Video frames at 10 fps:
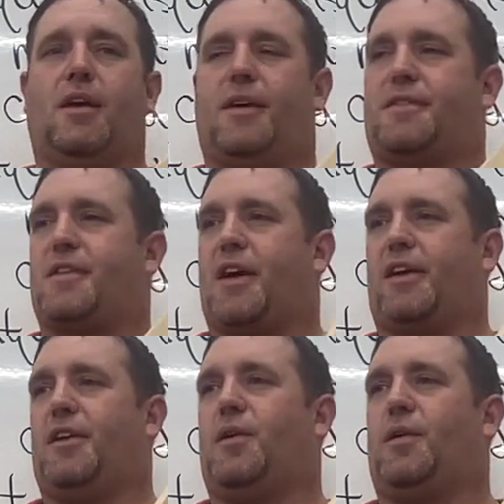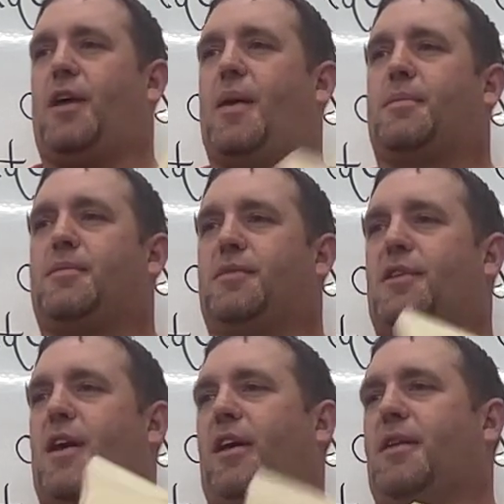It's not gonna hold up.
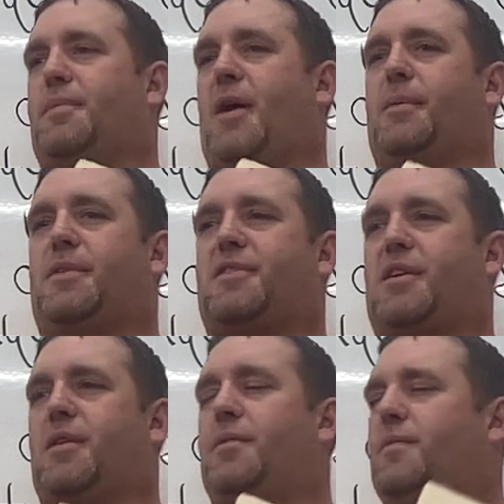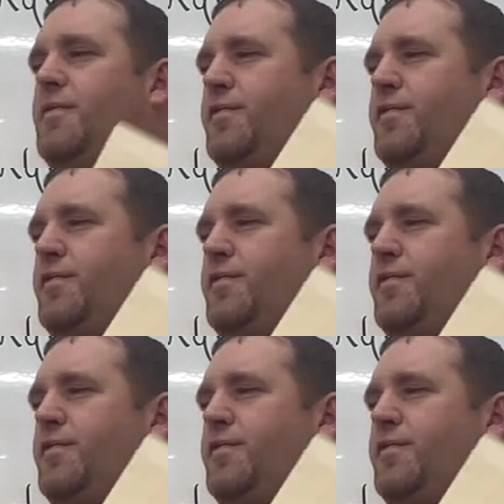You're not gonna probably see